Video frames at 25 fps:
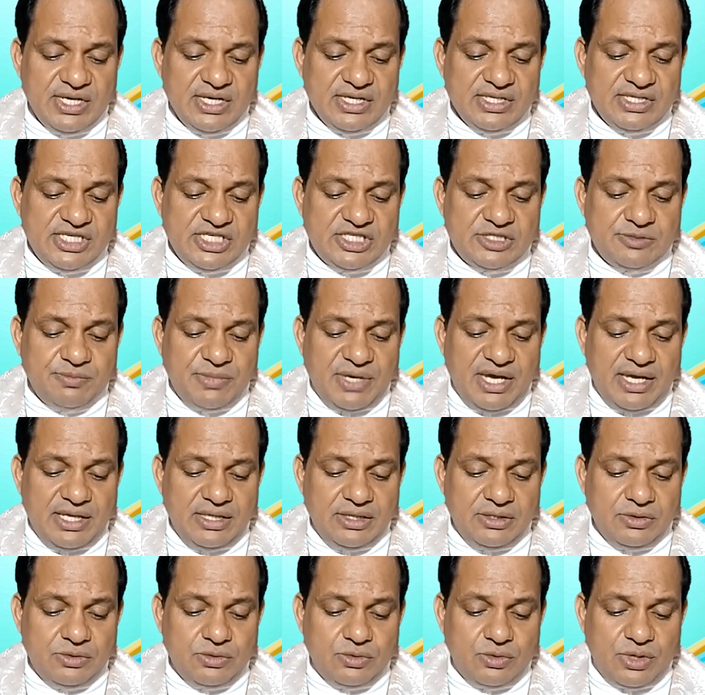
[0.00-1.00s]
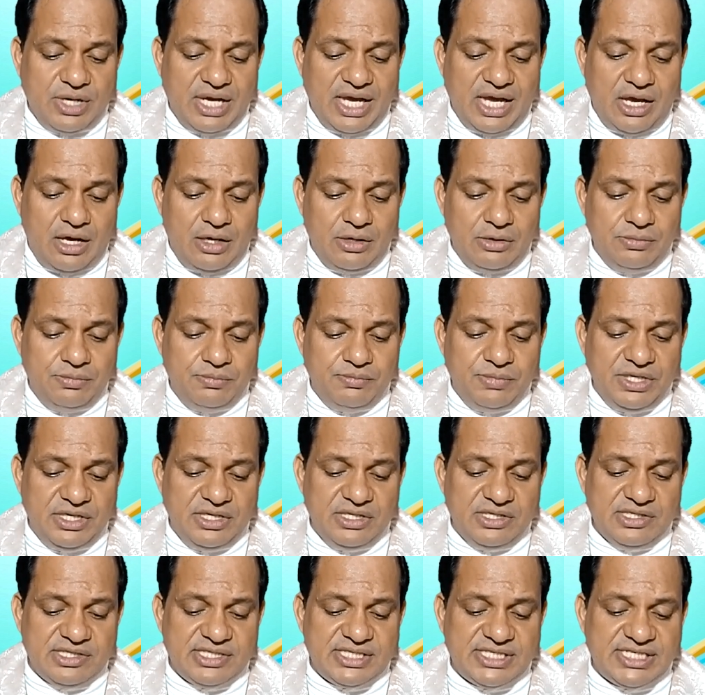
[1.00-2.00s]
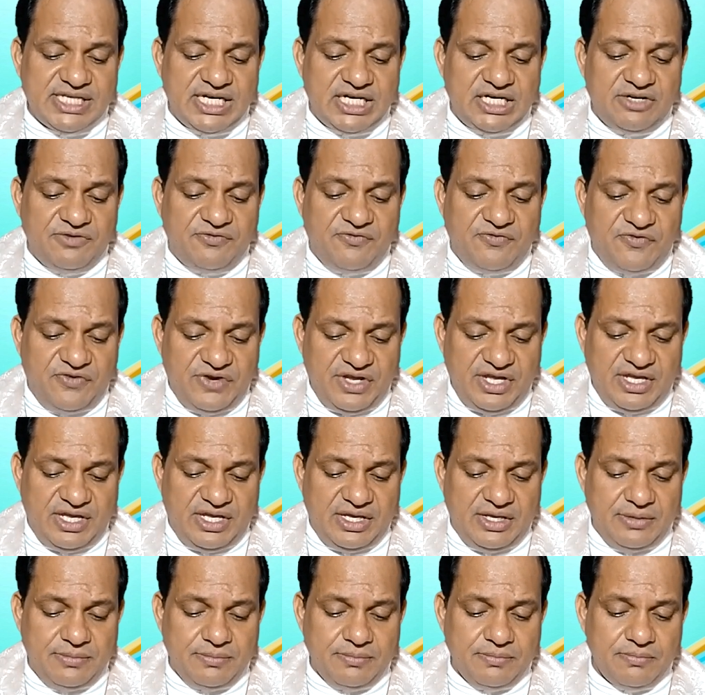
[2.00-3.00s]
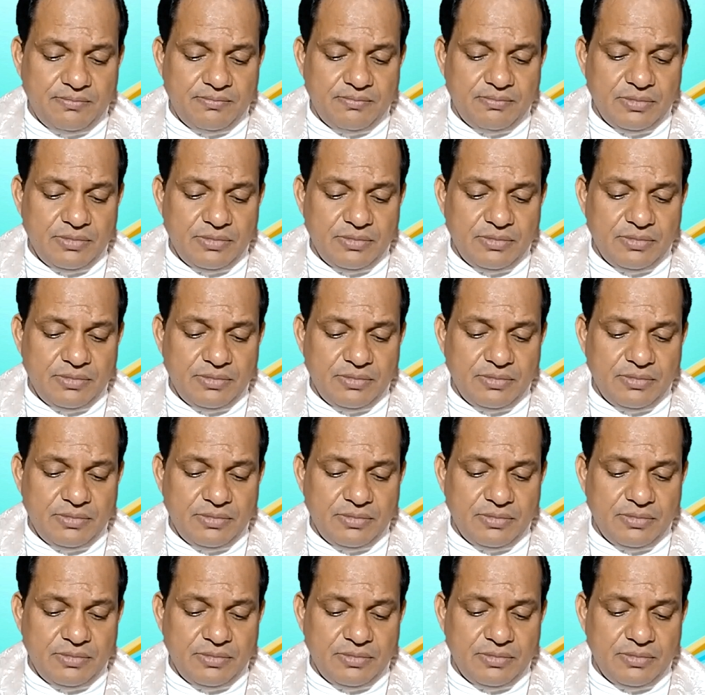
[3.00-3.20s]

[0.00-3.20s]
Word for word: This man could have been set free